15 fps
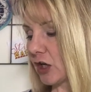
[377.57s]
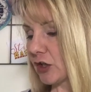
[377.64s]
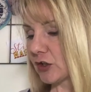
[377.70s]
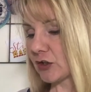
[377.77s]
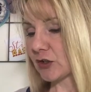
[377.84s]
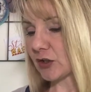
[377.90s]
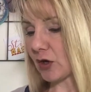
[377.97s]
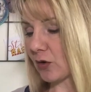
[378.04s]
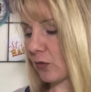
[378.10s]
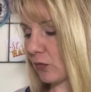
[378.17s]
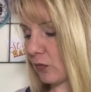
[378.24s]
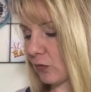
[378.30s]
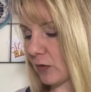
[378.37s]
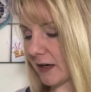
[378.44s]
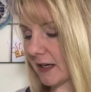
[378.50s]
So
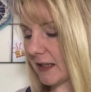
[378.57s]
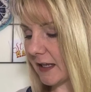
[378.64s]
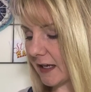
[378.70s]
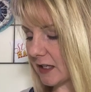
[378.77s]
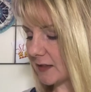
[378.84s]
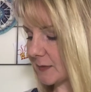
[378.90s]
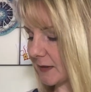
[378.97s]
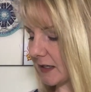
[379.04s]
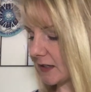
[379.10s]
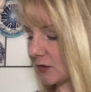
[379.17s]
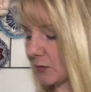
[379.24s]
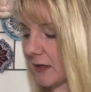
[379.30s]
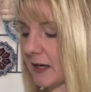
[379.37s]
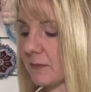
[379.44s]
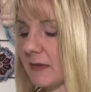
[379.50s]
what I like is because
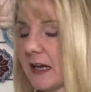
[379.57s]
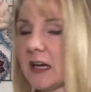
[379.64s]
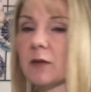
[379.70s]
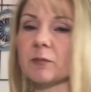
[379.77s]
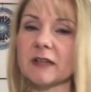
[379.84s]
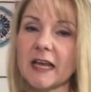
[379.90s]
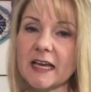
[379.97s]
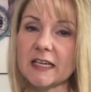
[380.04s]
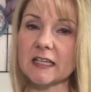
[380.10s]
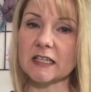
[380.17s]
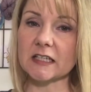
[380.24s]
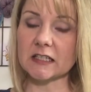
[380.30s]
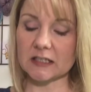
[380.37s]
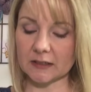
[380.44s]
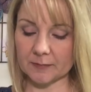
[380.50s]
when I make a
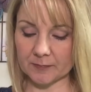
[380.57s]
blanket,